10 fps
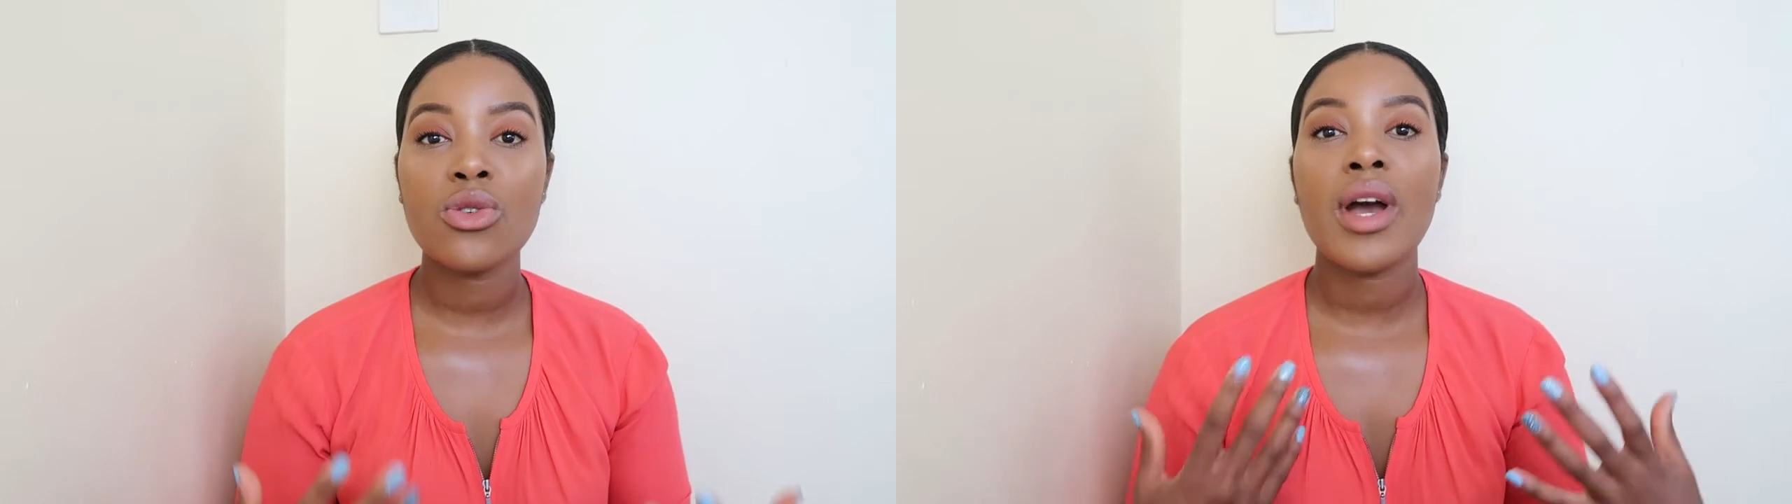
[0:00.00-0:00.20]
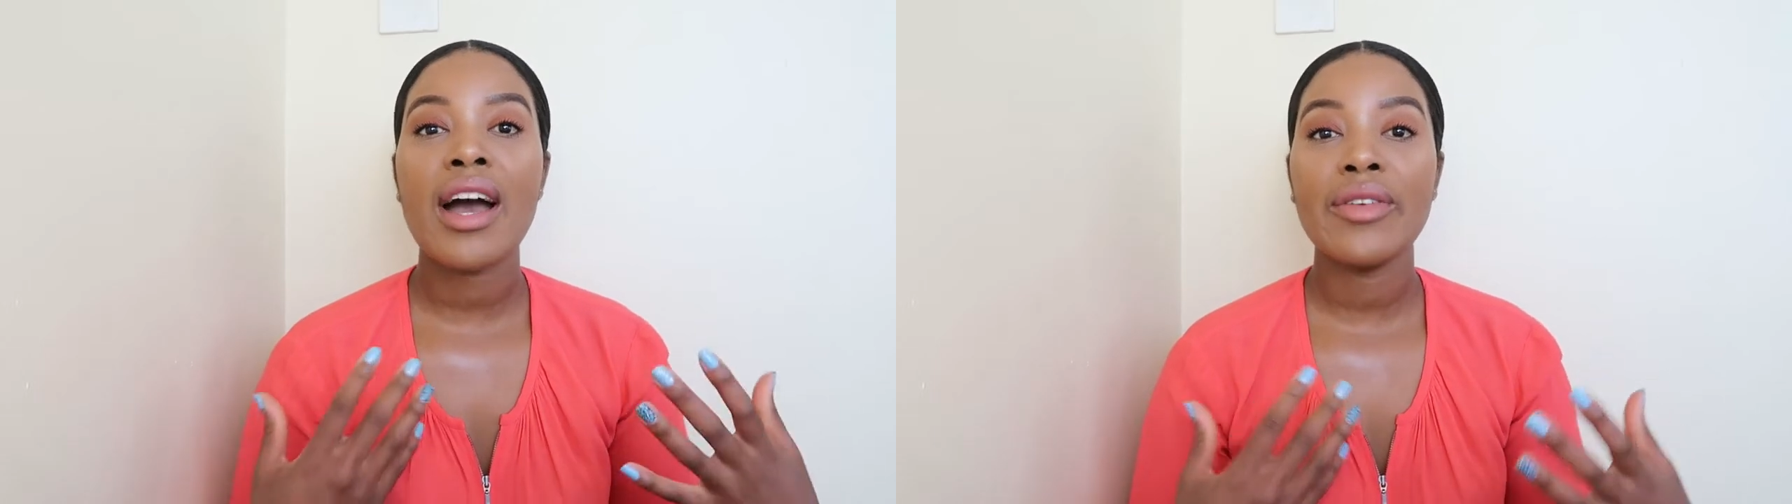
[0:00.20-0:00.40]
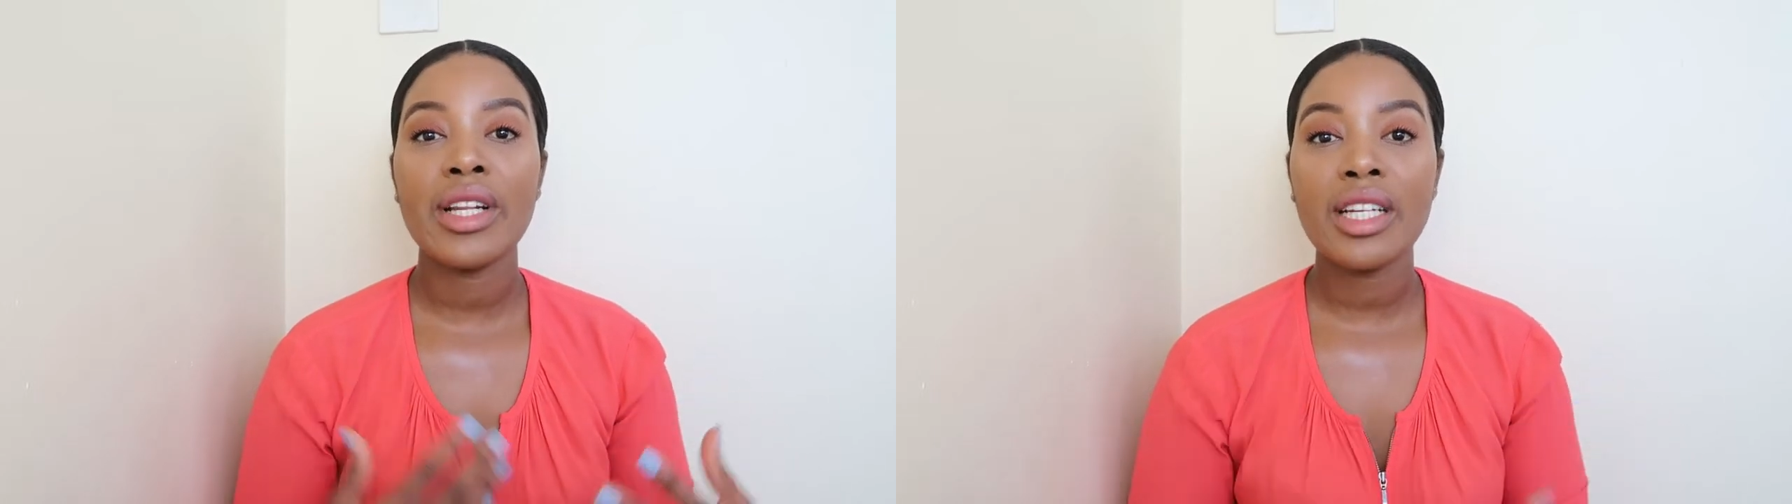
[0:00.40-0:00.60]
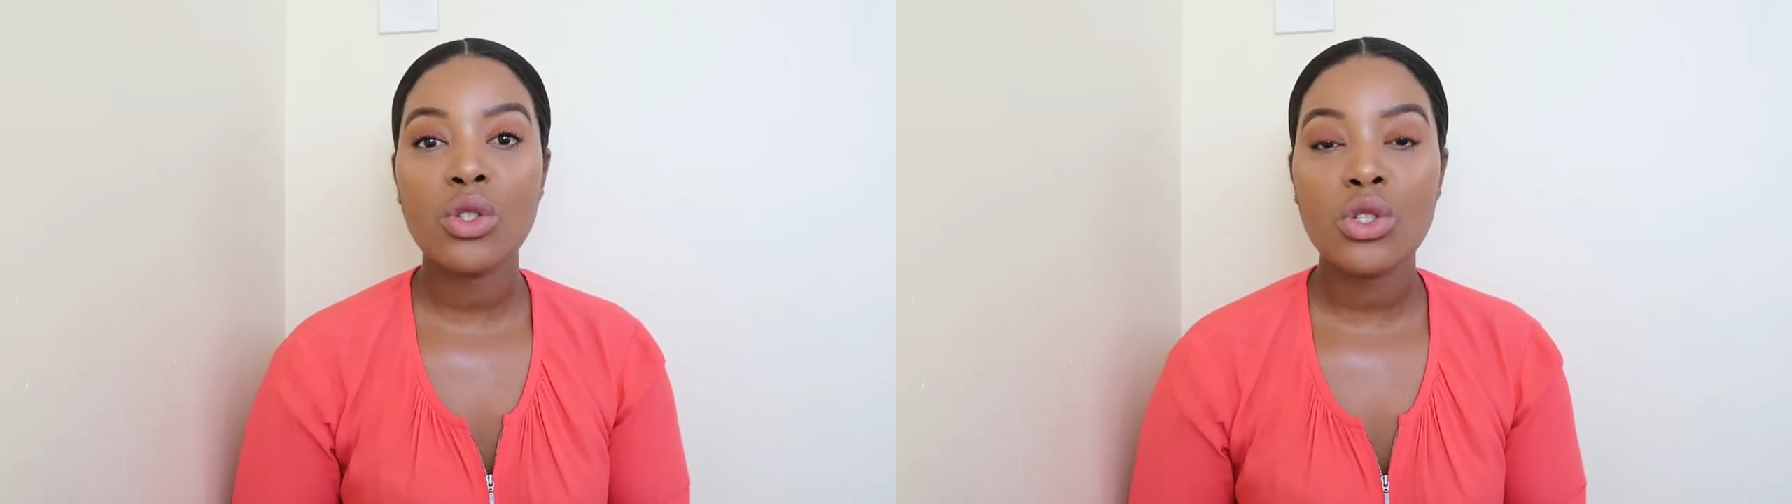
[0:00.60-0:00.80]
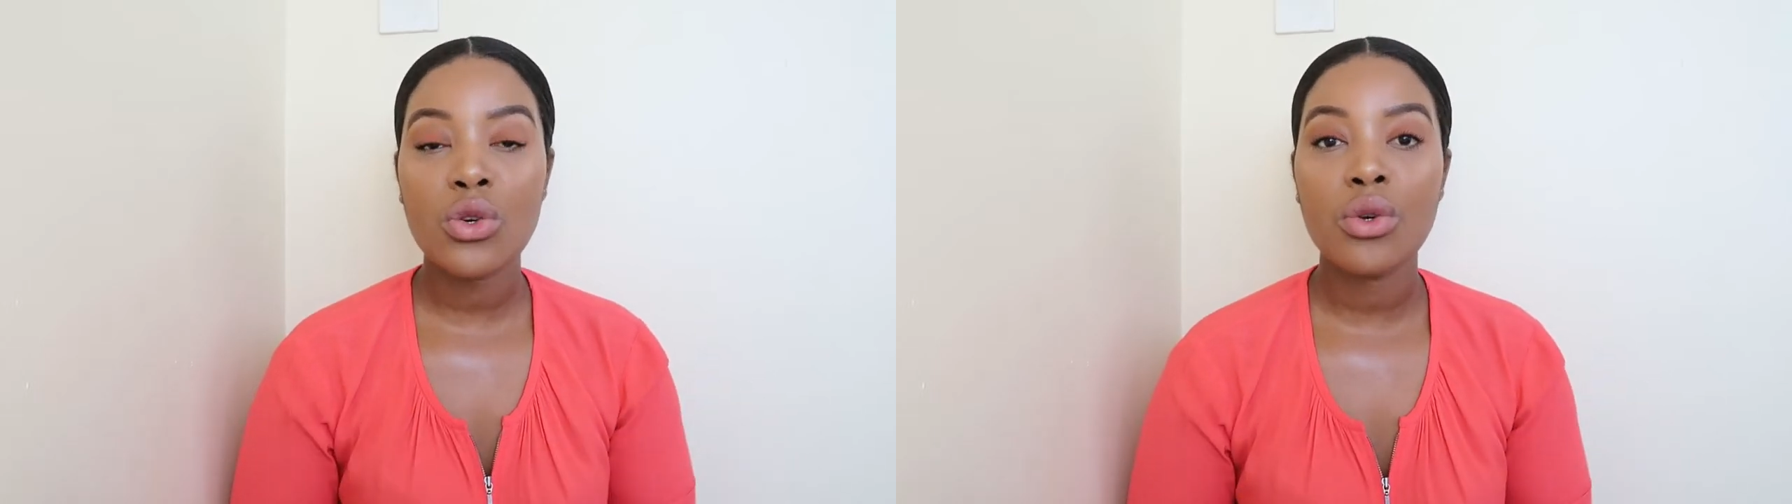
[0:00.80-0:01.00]
you have a
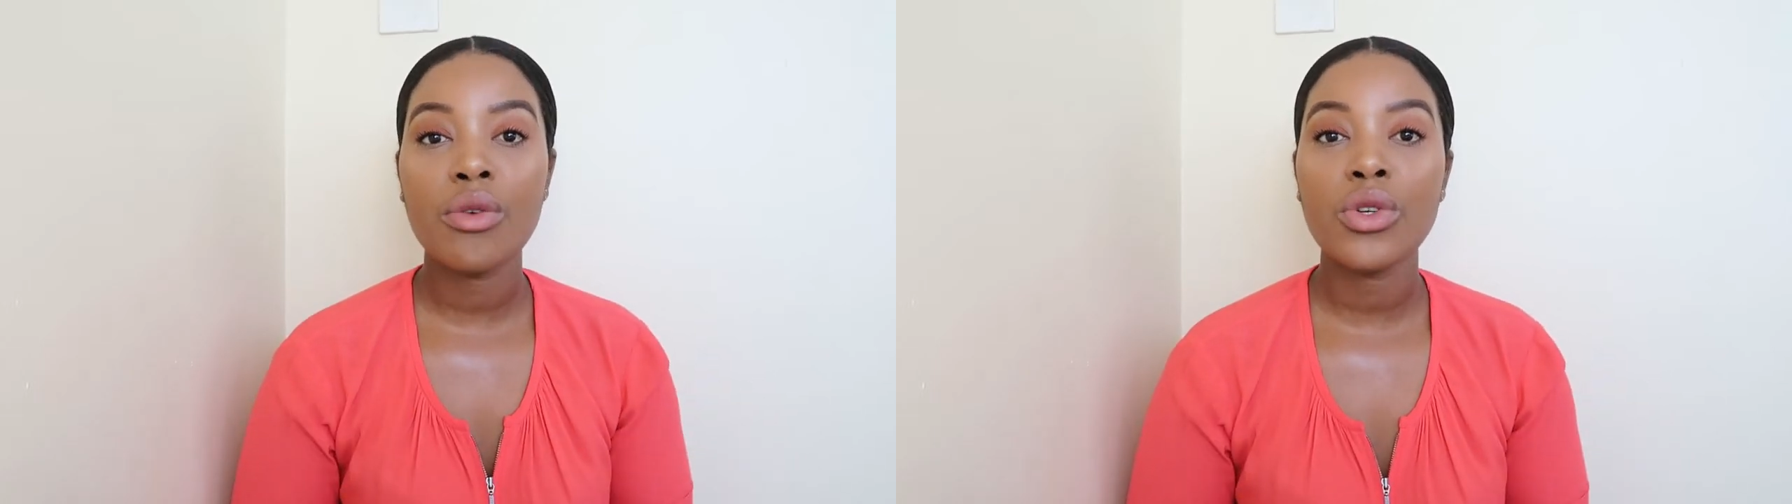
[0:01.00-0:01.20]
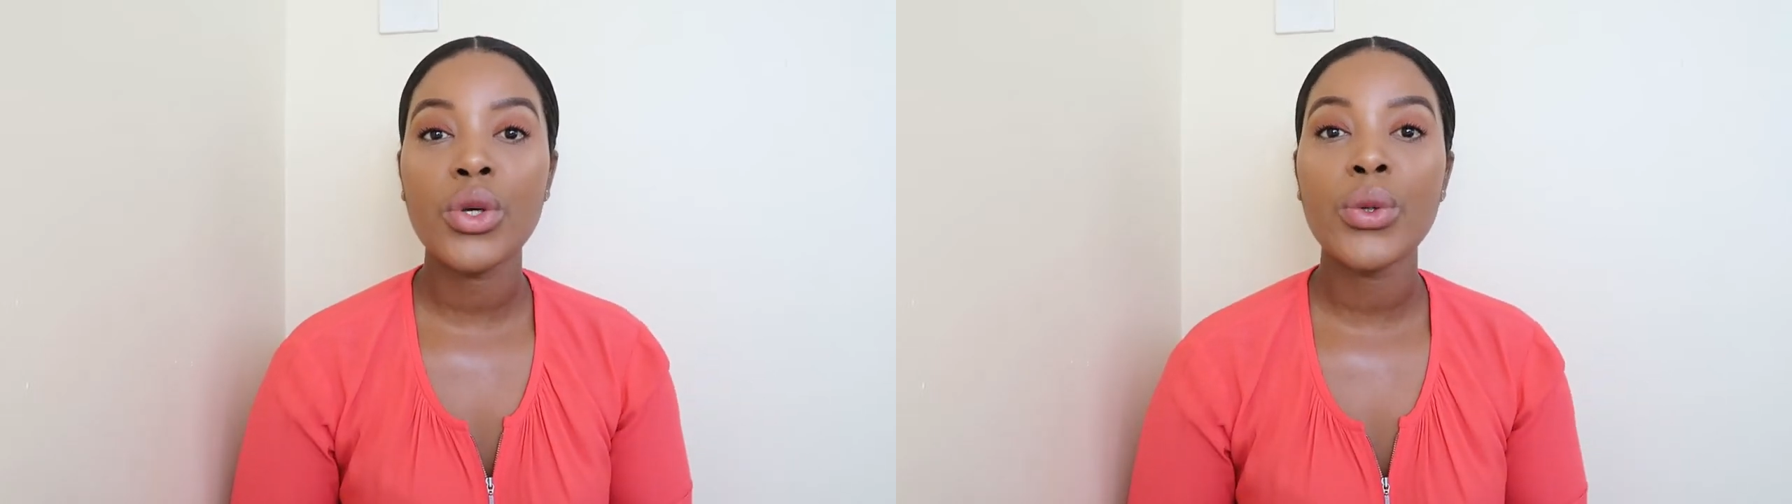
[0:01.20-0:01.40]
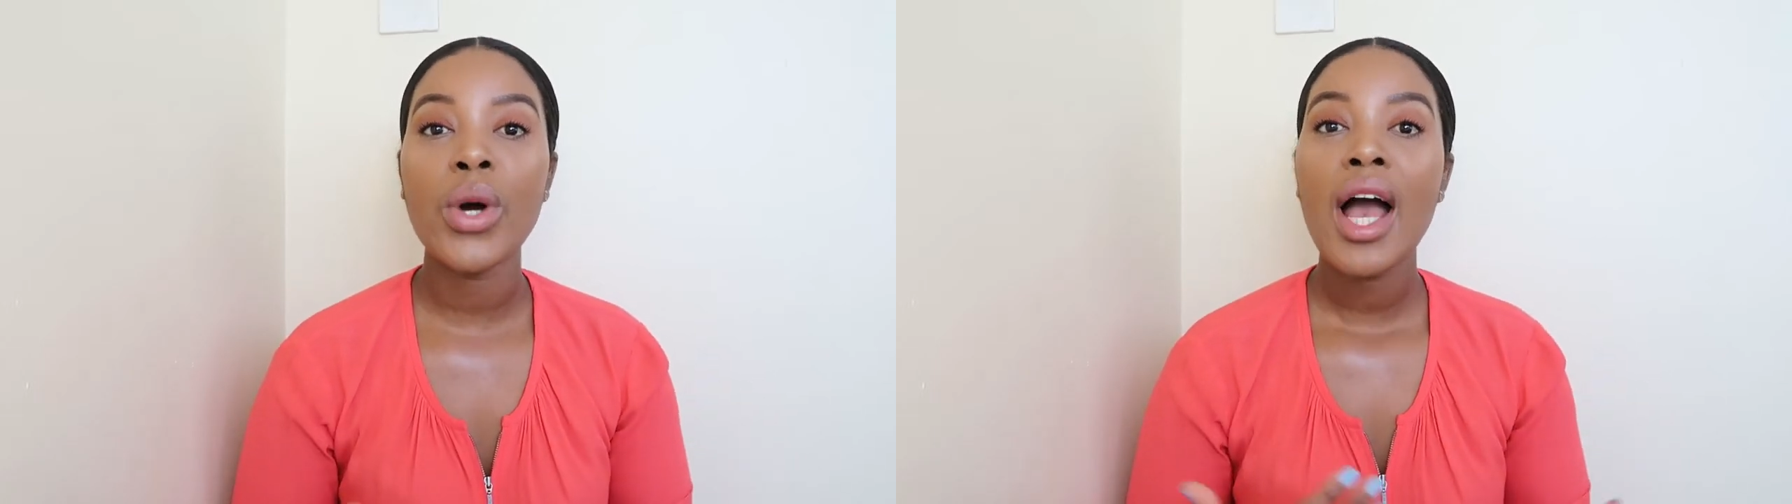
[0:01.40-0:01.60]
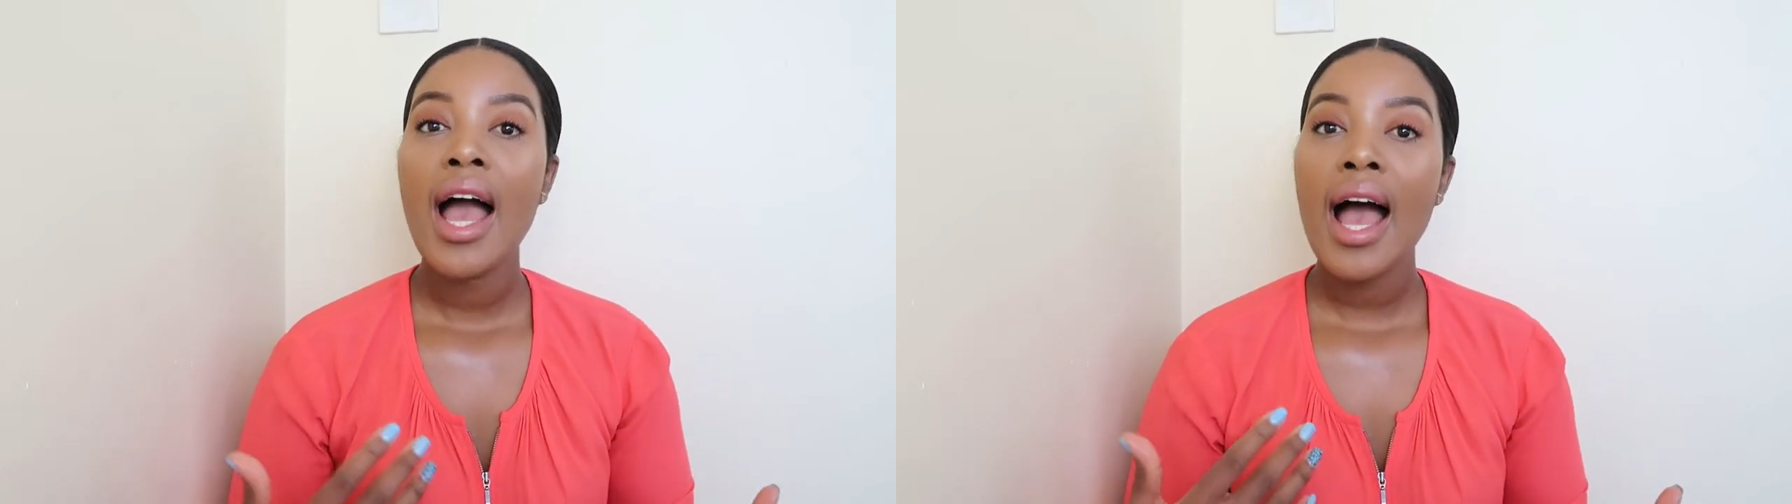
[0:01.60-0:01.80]
literature review